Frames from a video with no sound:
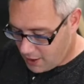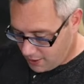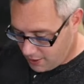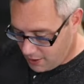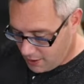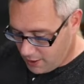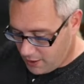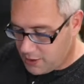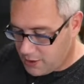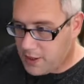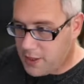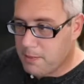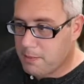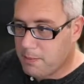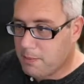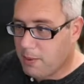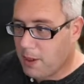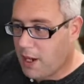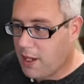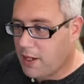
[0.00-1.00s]
In the
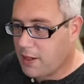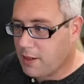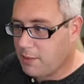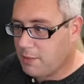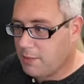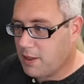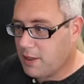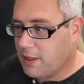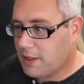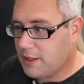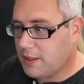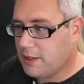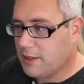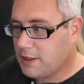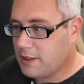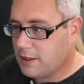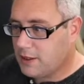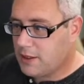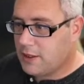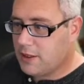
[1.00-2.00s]
bottom
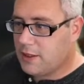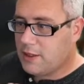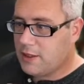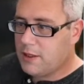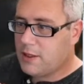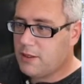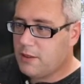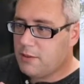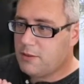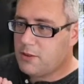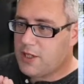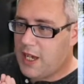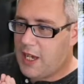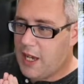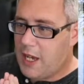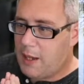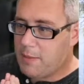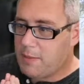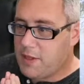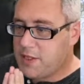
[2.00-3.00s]

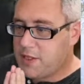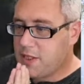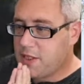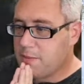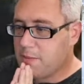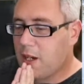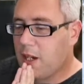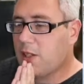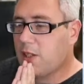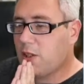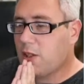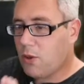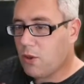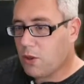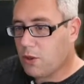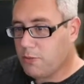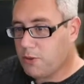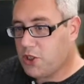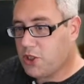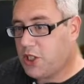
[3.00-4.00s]
tab, this is my
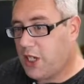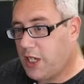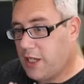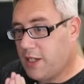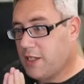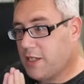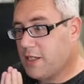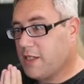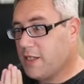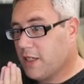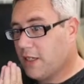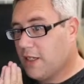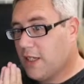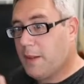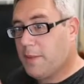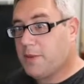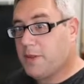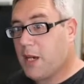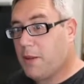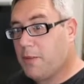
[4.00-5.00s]
local machine. This is the
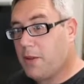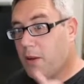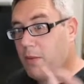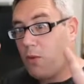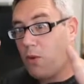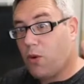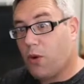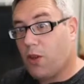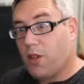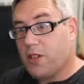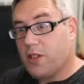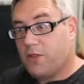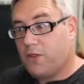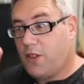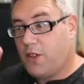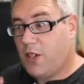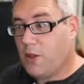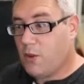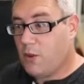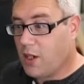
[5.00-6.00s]
laptop that I'm recording this
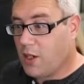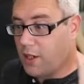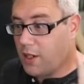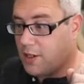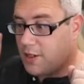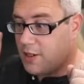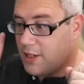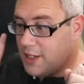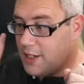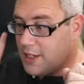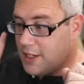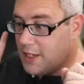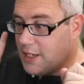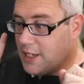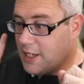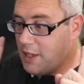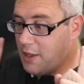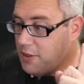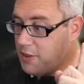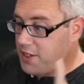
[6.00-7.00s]
video on.
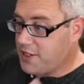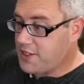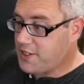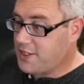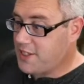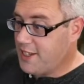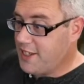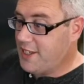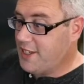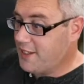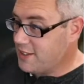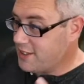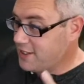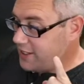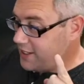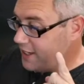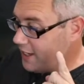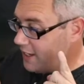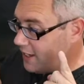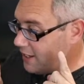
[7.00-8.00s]
This is
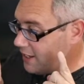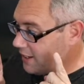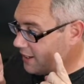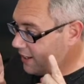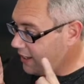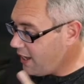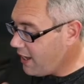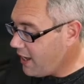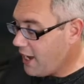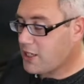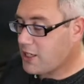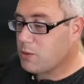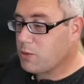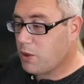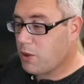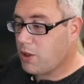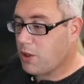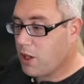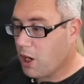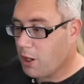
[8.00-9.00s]
the X
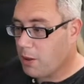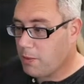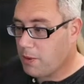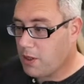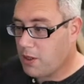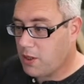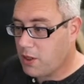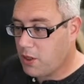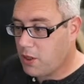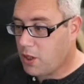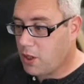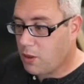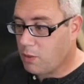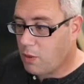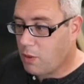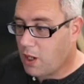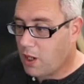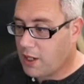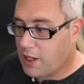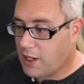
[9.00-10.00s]
one Carbon
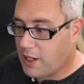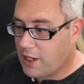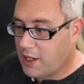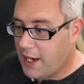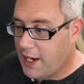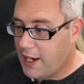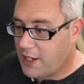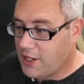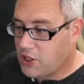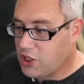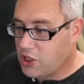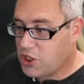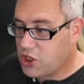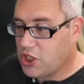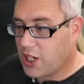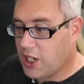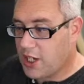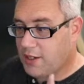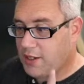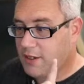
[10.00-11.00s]
rockin' eighth
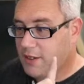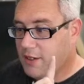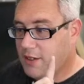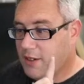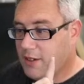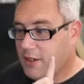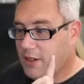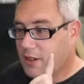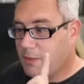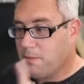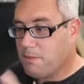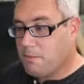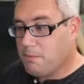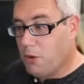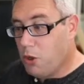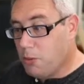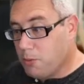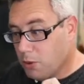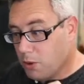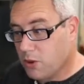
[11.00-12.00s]
gen
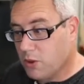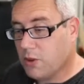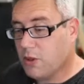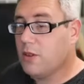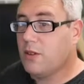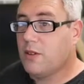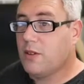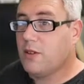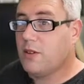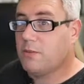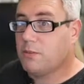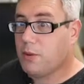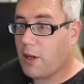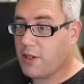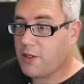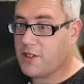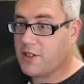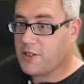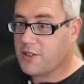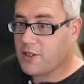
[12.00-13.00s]
mobile
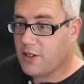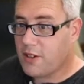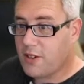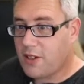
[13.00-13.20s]
processor.